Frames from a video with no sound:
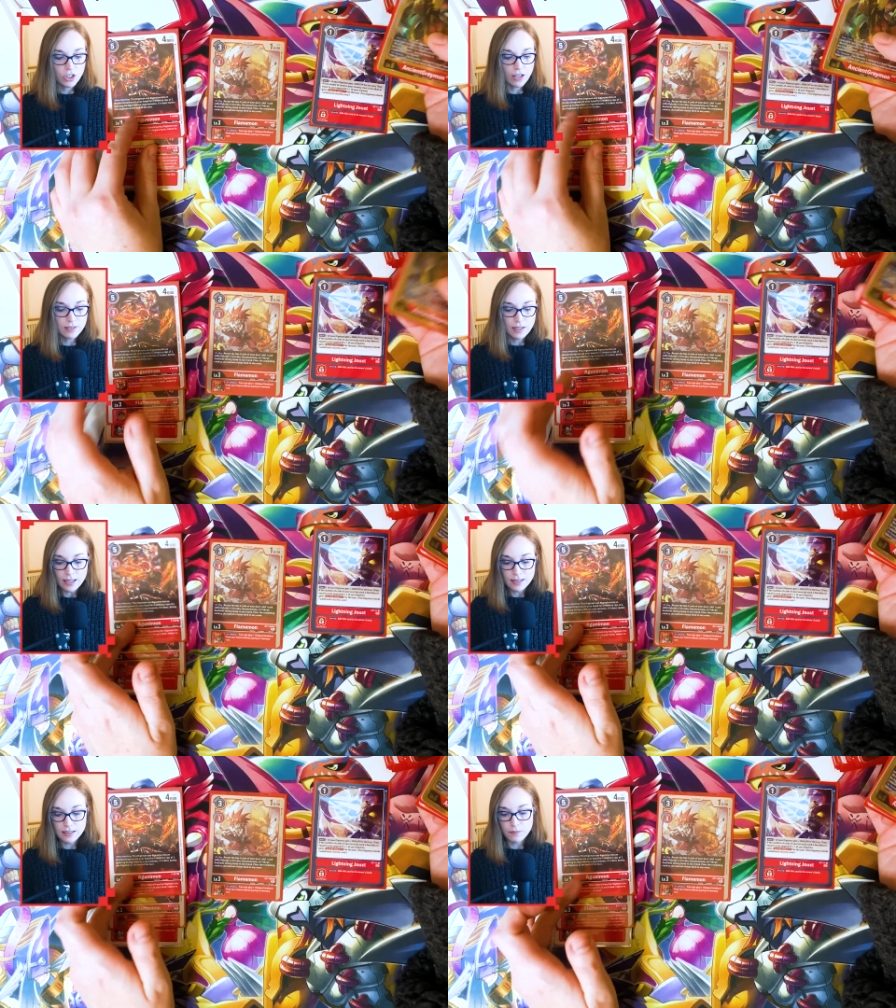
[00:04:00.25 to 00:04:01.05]
gives
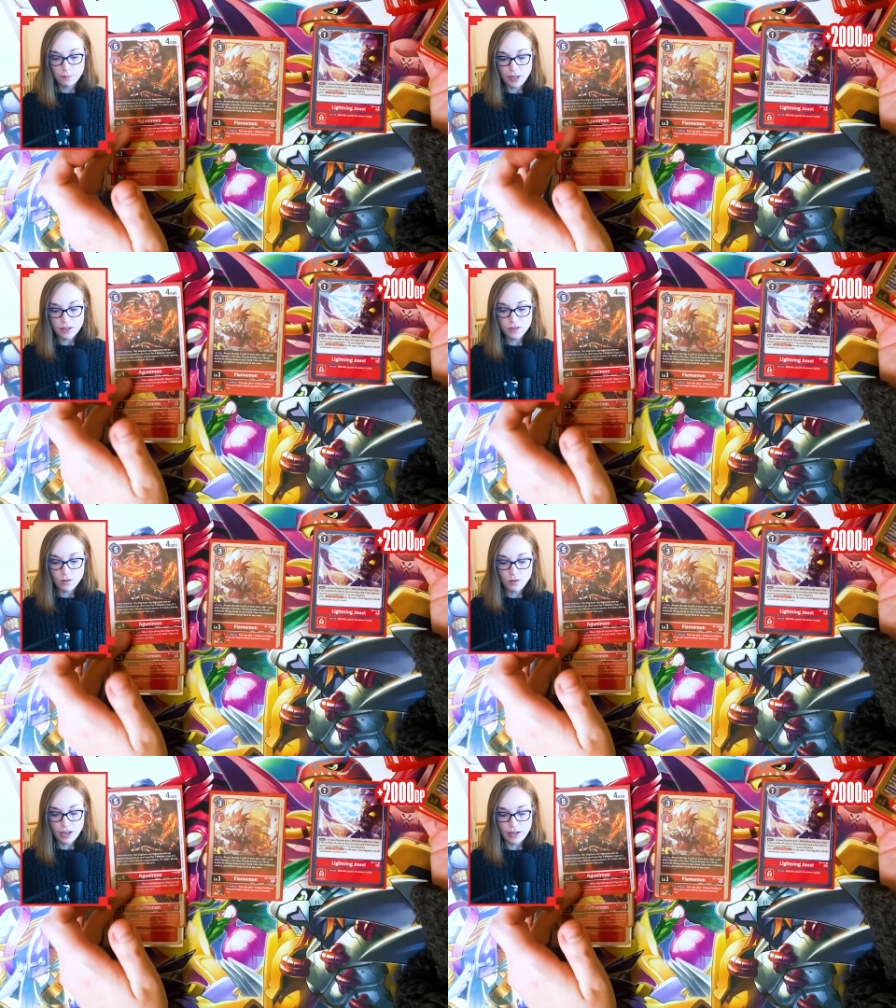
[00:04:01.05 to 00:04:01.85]
this plus
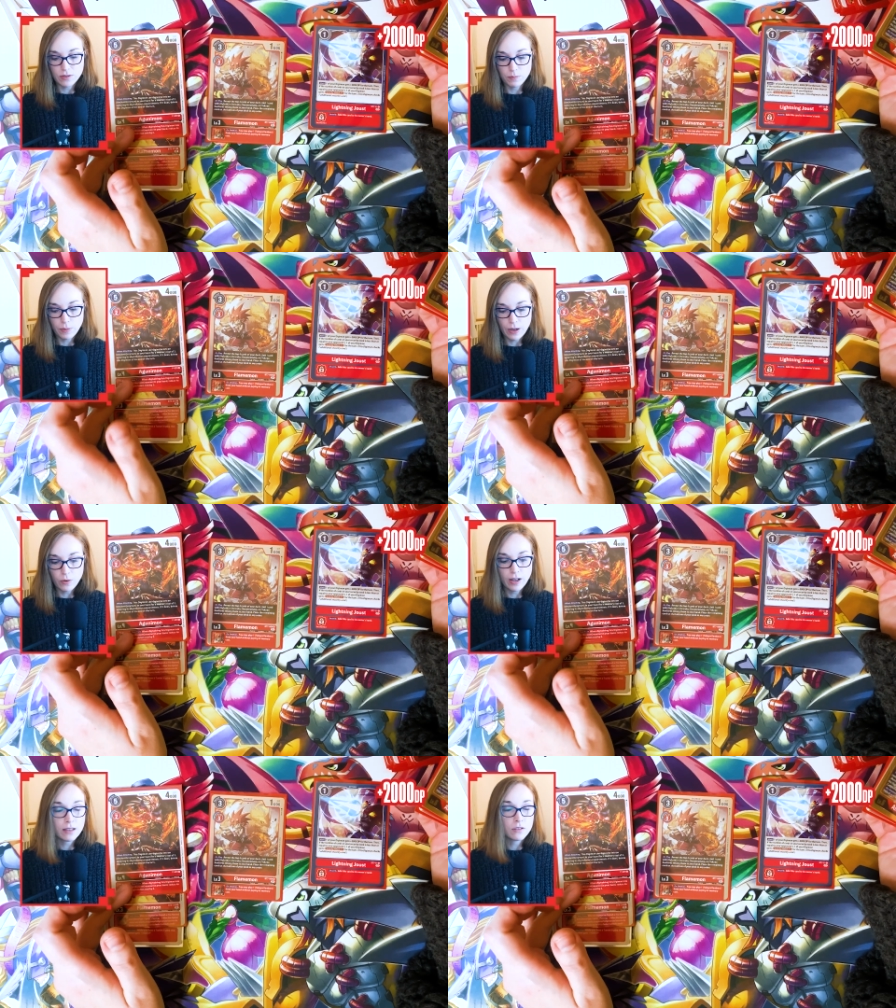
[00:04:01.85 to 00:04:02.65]
2,000
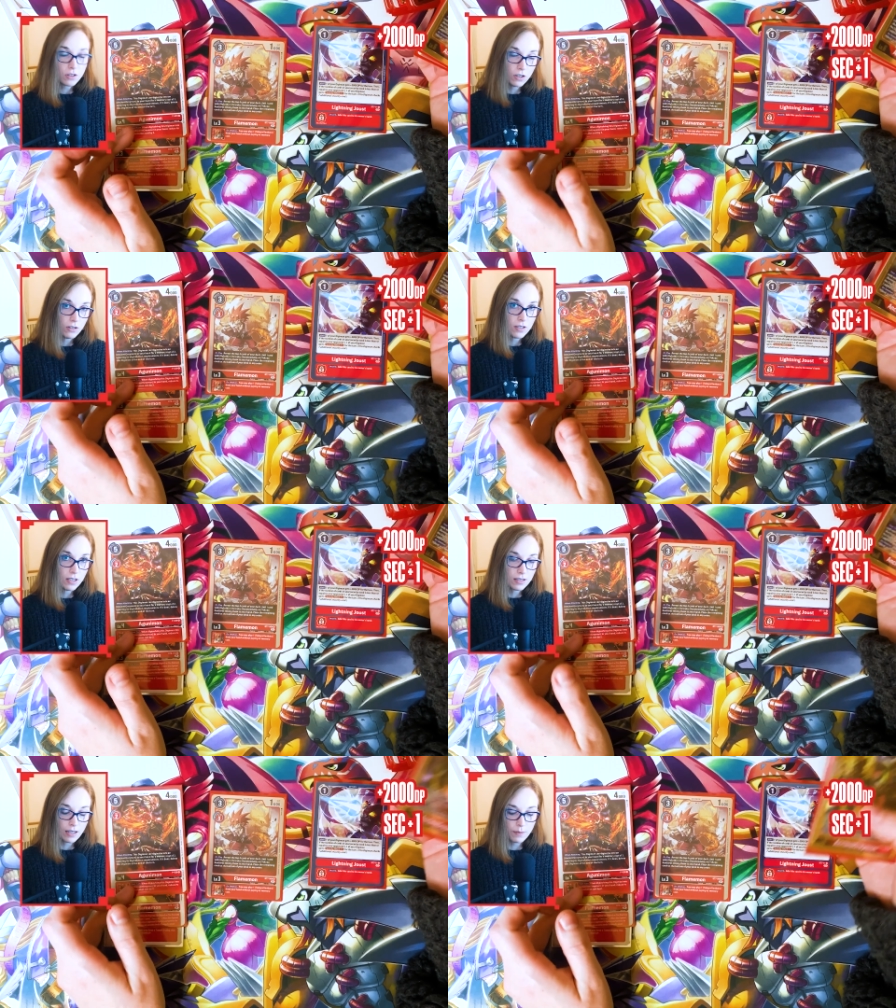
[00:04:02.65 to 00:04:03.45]
power and security
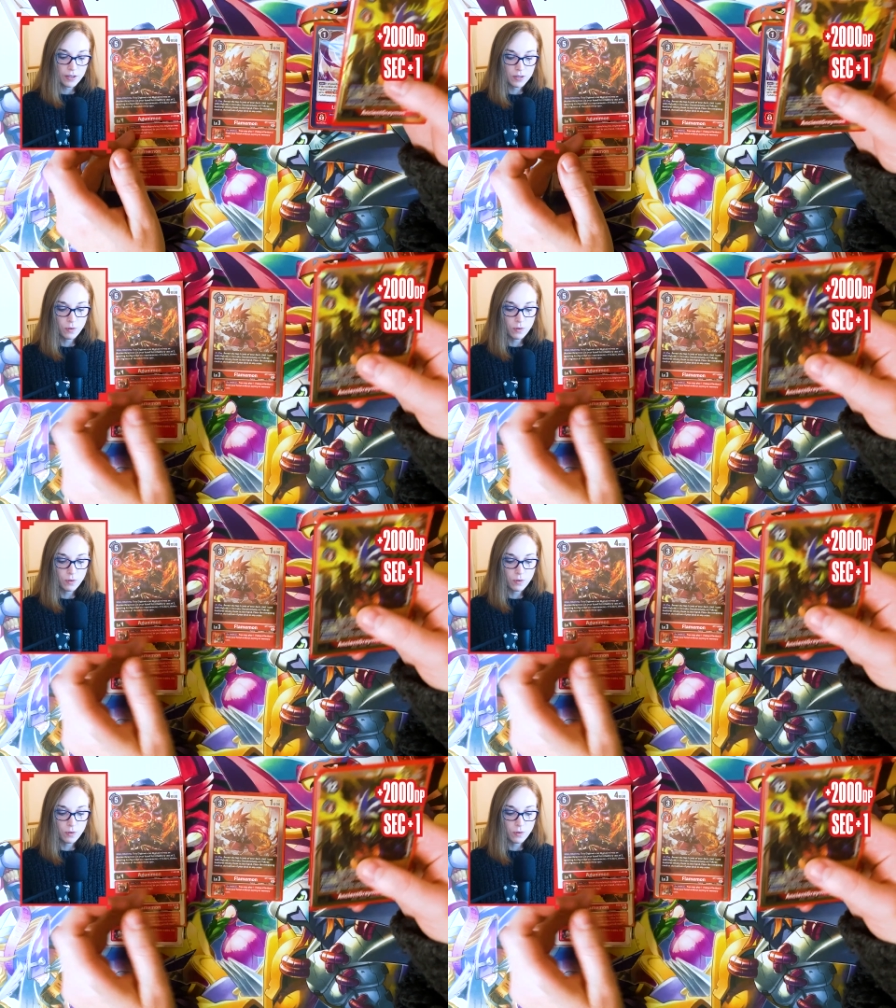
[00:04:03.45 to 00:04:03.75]
attack plus